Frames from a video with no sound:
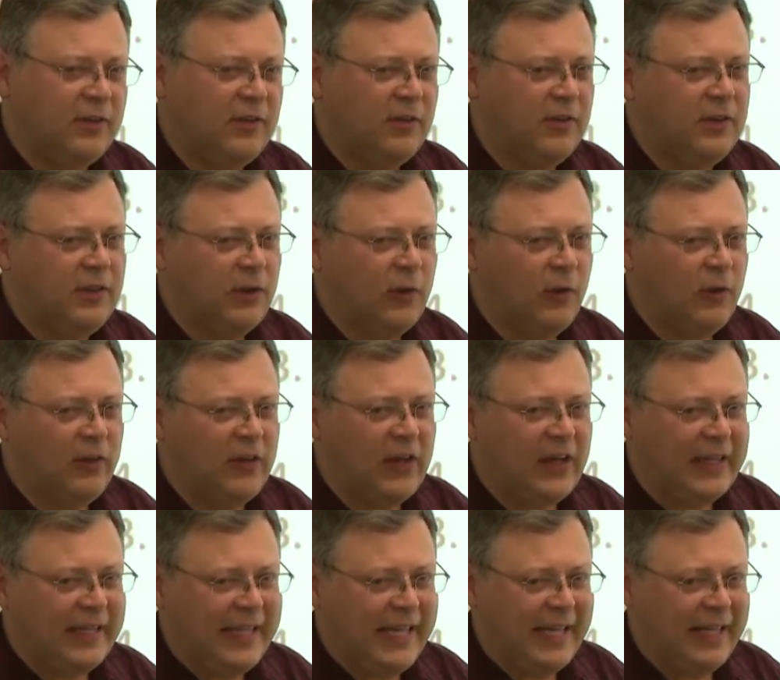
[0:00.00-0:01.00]
or the Old
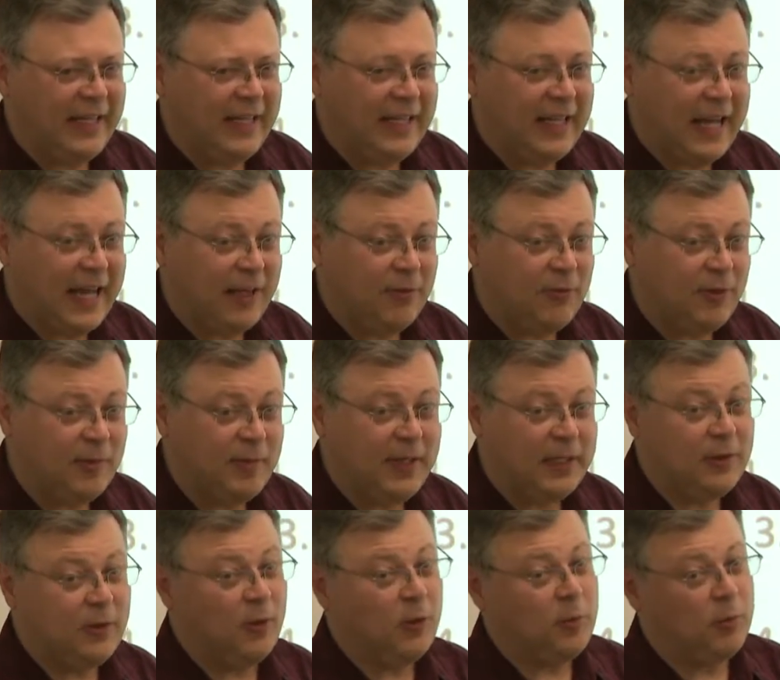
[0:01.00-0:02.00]
Hungarian
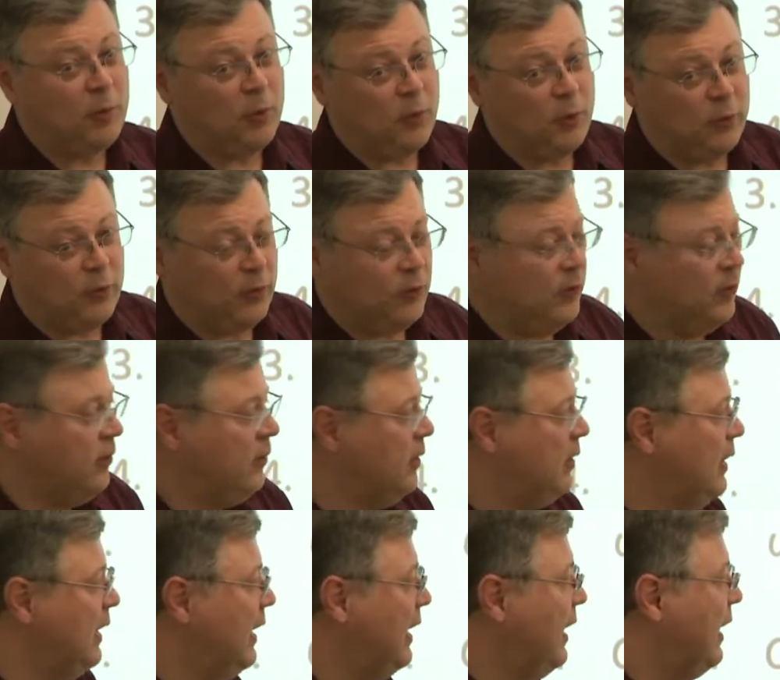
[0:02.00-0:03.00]
alphabet, or both.
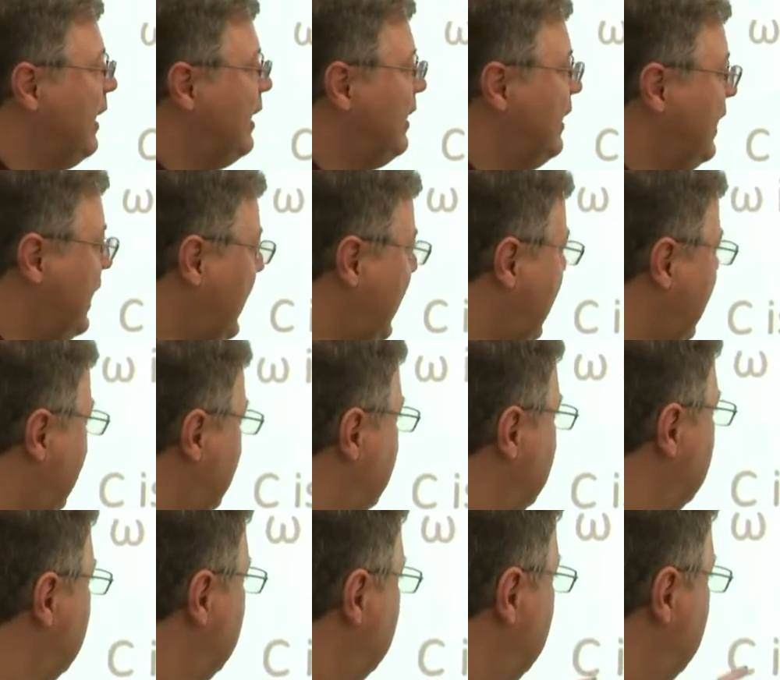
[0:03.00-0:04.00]

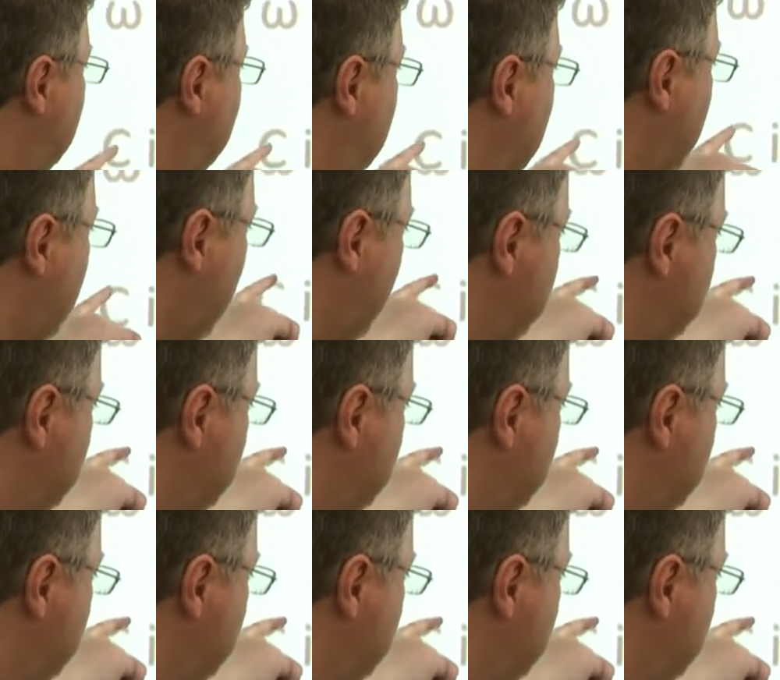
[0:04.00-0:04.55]
Then we can